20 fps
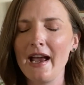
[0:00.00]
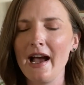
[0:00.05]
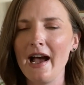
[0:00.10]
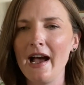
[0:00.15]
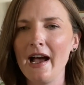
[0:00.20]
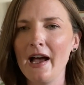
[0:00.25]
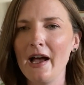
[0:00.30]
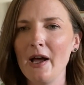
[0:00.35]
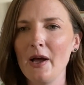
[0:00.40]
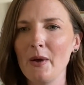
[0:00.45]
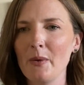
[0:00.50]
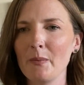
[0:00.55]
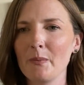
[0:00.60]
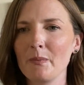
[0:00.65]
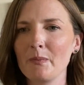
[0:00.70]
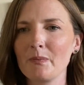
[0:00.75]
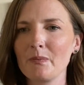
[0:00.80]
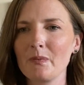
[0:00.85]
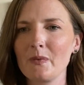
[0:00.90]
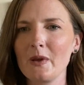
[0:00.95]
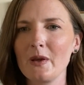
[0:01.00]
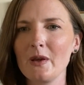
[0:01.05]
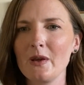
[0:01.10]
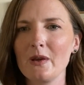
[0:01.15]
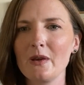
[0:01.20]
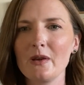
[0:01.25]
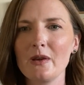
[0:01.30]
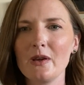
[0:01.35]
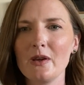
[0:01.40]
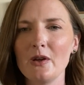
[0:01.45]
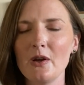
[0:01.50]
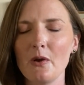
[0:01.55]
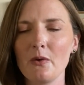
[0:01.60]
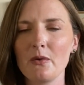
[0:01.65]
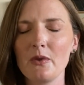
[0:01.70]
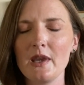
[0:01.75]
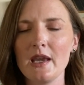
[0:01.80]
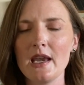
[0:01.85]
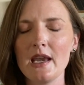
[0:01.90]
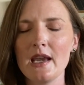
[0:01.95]

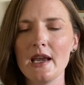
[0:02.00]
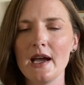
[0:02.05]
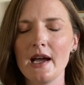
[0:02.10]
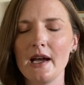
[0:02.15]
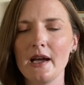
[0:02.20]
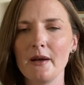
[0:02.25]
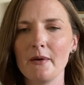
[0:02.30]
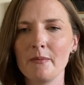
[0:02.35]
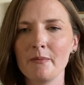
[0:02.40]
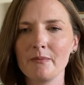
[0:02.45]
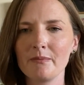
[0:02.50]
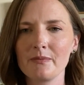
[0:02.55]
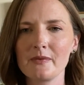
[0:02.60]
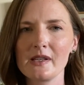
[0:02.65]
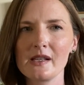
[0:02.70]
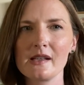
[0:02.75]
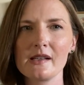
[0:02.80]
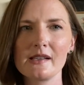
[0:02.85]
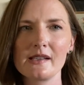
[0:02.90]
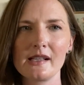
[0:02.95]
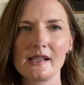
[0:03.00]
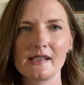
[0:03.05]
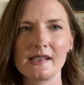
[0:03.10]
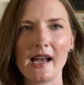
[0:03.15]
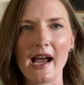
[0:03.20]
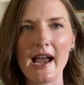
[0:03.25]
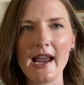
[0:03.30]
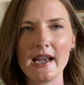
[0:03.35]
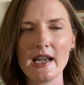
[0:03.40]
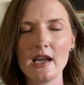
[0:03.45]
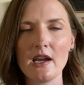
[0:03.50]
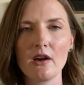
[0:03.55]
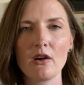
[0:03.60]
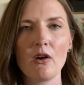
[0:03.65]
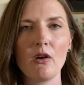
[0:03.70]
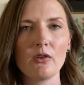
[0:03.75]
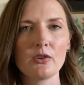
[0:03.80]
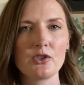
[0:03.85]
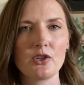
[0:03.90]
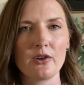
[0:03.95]
the society and
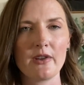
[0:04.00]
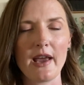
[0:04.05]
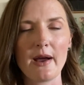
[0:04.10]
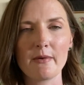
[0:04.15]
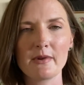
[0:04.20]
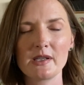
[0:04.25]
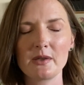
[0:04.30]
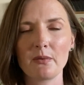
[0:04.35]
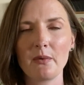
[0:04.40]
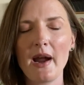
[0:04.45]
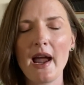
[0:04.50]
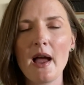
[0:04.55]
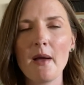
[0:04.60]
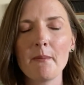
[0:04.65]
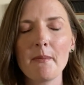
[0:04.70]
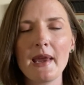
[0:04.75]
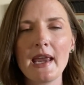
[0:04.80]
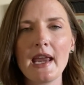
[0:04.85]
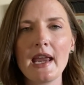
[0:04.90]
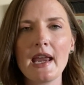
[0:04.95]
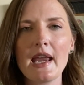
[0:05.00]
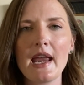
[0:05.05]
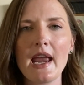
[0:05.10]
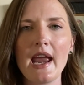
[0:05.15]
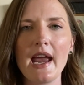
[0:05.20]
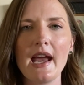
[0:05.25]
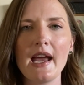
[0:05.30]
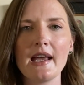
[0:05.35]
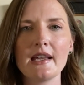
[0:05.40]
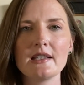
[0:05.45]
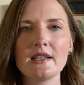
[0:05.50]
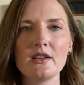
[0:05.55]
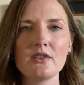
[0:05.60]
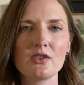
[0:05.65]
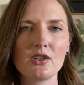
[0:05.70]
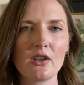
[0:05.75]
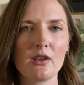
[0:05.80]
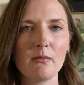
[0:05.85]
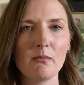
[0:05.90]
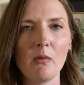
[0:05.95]
culture that was around me and
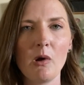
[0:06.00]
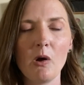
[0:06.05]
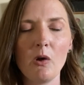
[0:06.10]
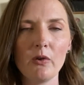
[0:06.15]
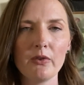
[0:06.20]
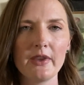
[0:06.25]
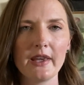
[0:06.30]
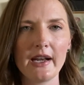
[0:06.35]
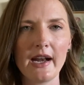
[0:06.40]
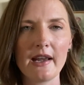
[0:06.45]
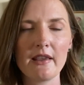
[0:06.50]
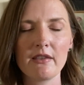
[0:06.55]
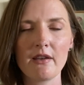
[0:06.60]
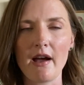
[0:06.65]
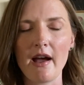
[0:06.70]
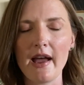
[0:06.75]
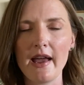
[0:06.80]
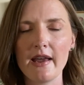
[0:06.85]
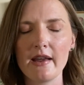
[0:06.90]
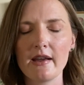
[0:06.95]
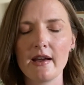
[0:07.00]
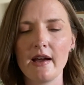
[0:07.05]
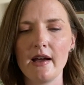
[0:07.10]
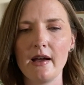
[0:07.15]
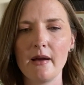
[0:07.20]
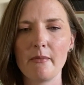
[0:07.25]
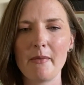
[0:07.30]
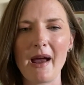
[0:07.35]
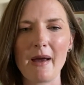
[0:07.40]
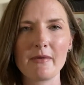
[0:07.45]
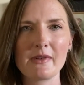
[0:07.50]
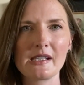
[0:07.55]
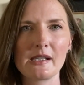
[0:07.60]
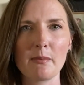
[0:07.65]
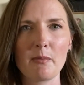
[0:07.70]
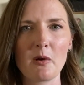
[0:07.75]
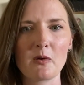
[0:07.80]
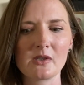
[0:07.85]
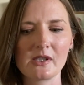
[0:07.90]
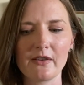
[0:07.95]
into the mold that I thought I was
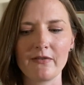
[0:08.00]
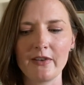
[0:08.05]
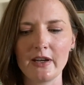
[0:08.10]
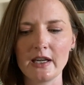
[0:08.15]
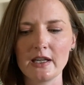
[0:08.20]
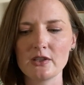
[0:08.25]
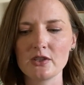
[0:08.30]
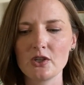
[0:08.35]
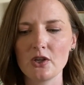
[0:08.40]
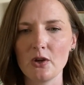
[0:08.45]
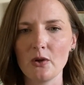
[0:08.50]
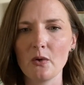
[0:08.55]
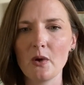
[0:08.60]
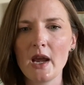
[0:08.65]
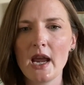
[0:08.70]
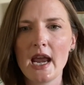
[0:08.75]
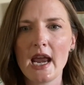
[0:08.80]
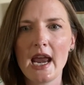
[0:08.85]
supposed to fit into.